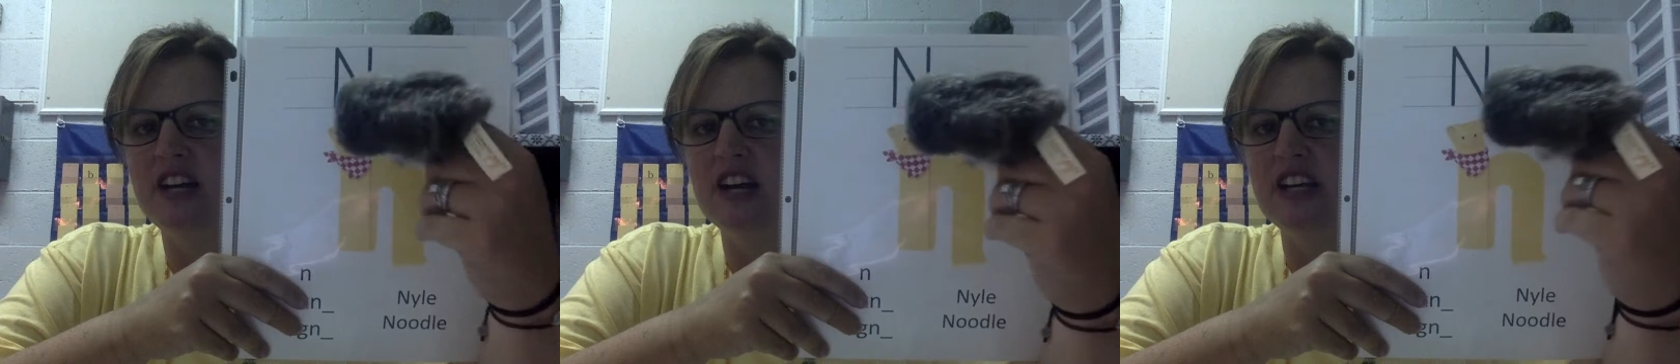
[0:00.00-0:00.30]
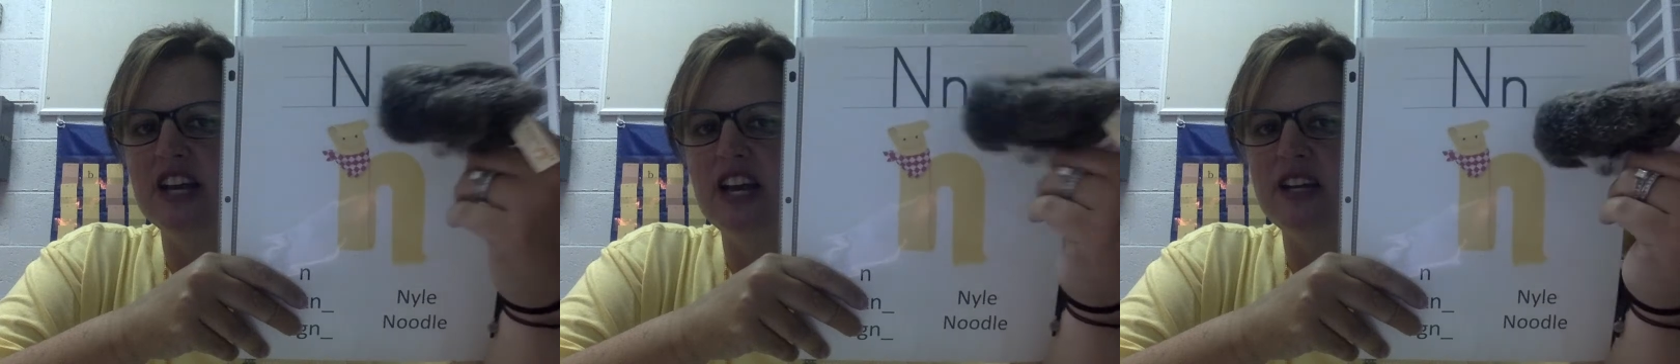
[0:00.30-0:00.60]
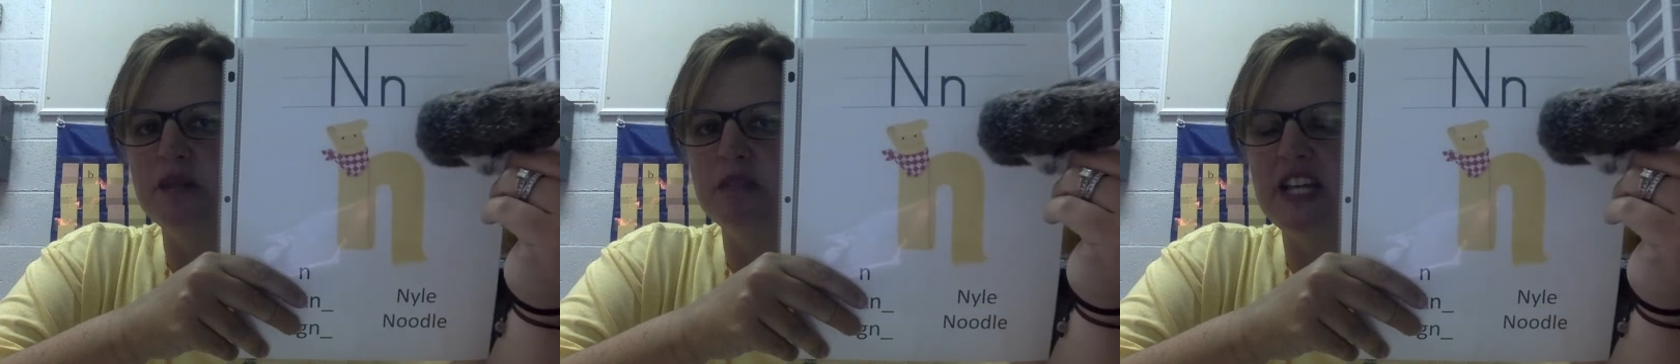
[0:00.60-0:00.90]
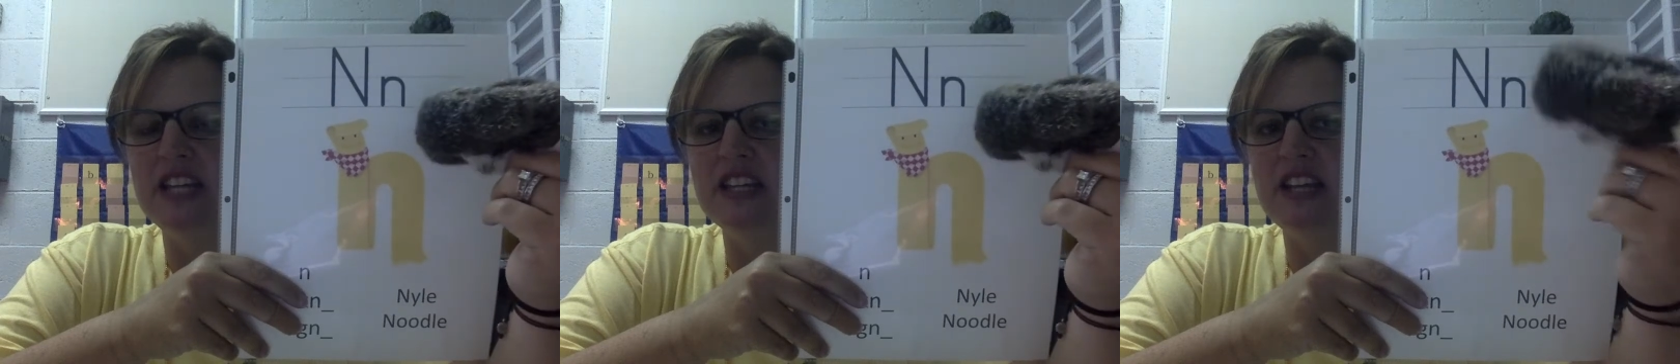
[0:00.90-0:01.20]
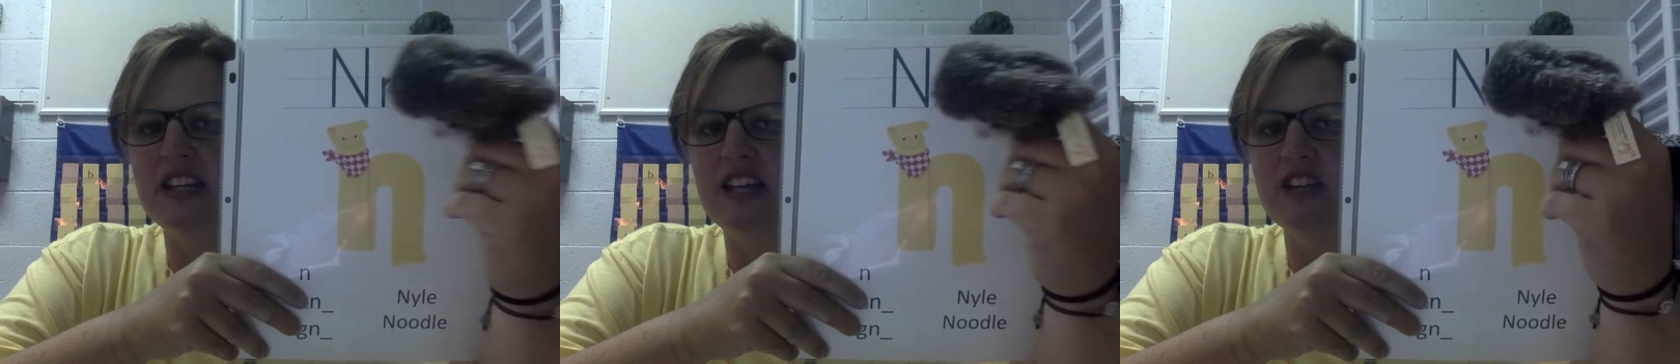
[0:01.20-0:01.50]
Again, a plain
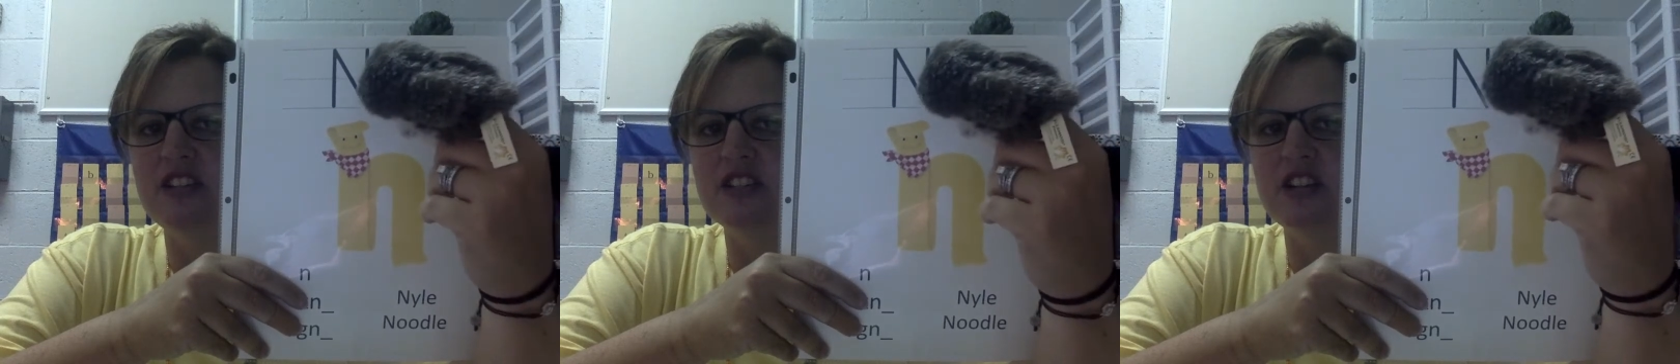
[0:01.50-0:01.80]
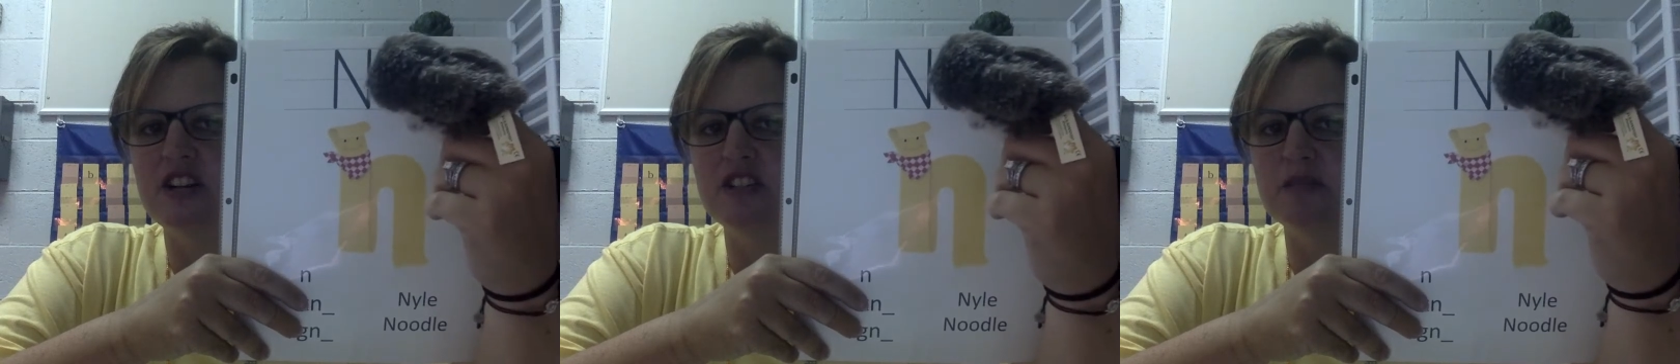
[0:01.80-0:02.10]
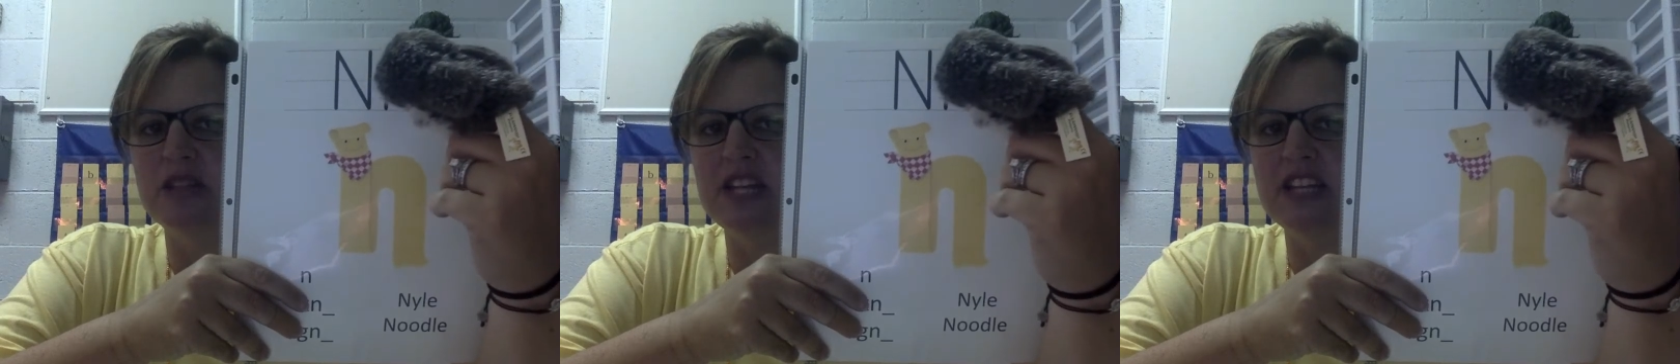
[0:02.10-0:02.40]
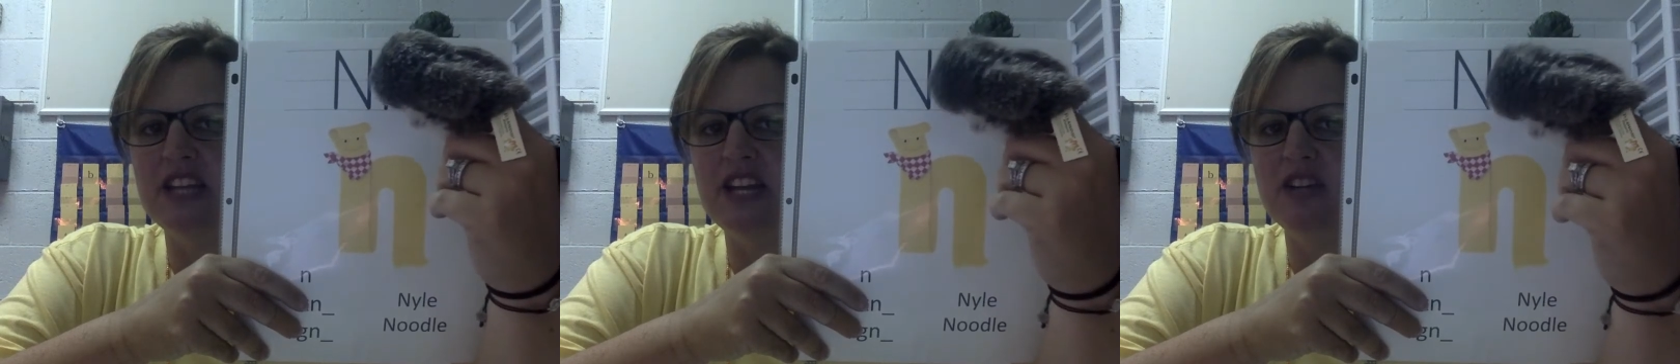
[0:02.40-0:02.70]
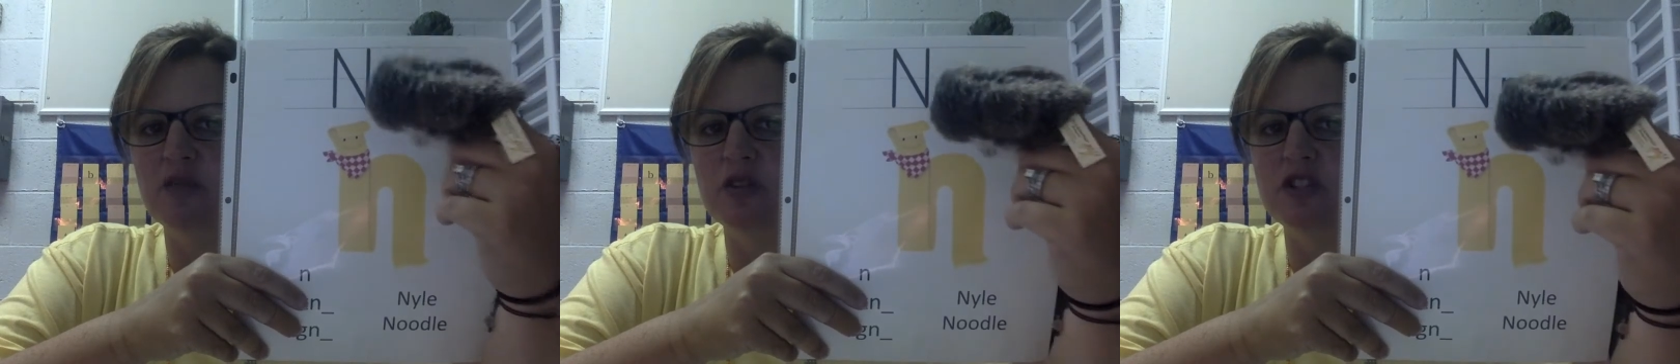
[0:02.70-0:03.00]
line letter. Start at the plain
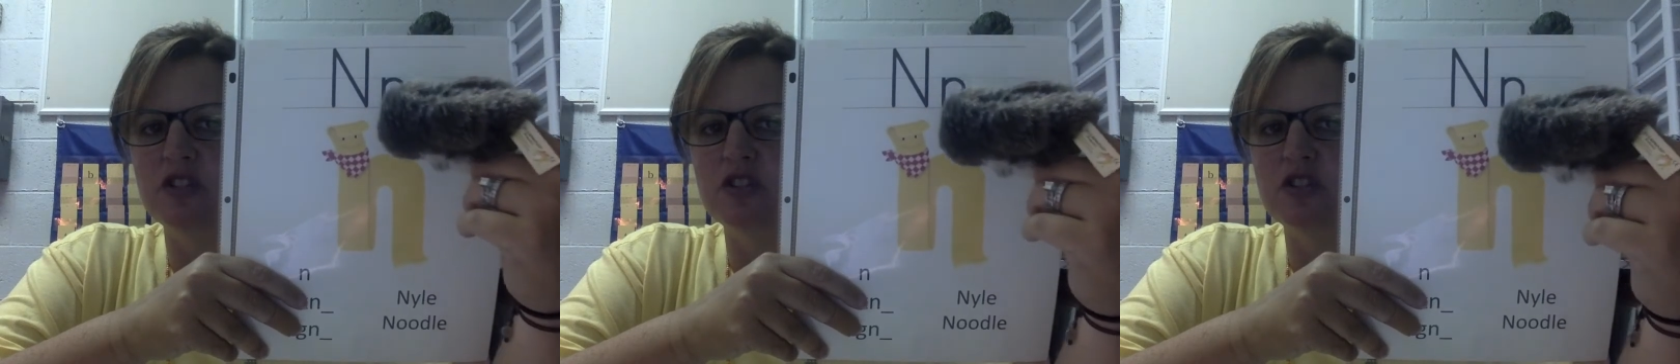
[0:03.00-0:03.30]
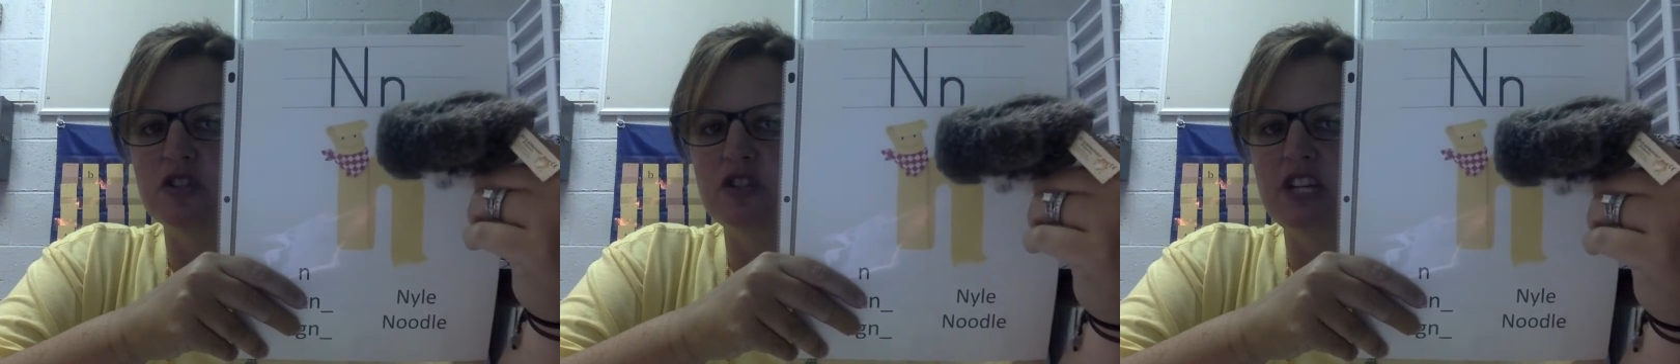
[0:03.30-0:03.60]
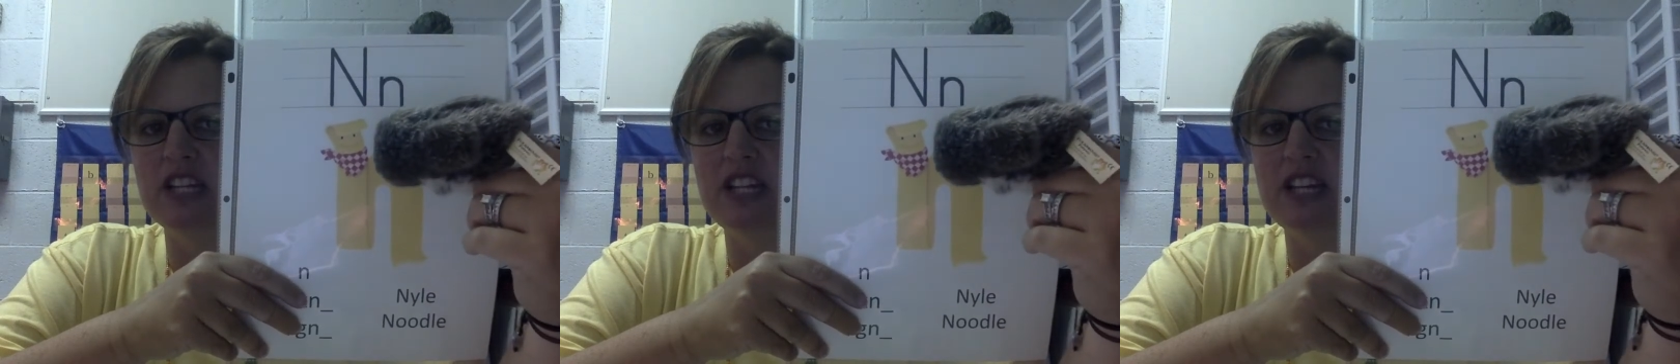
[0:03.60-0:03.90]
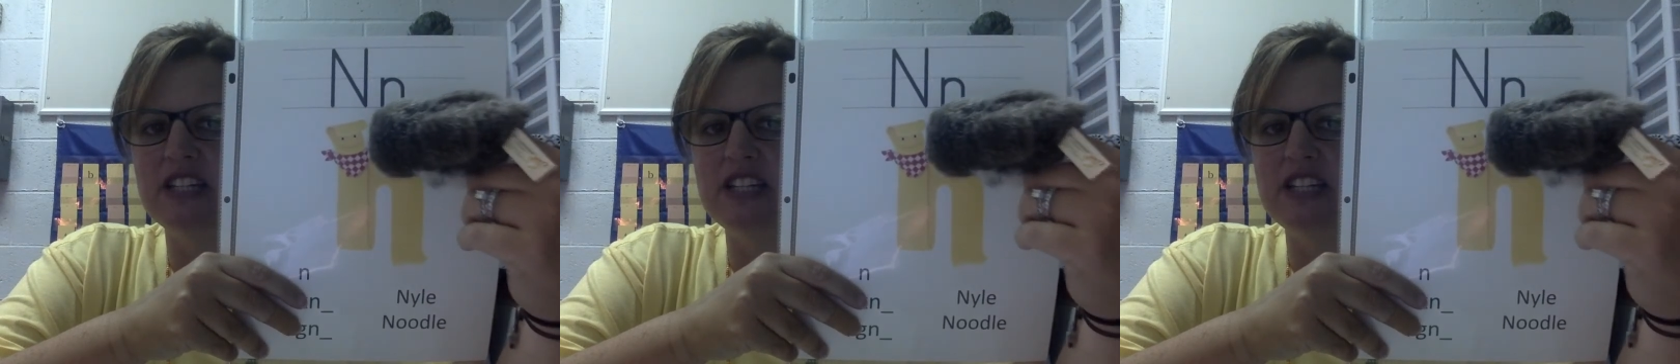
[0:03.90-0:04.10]
line, one straight line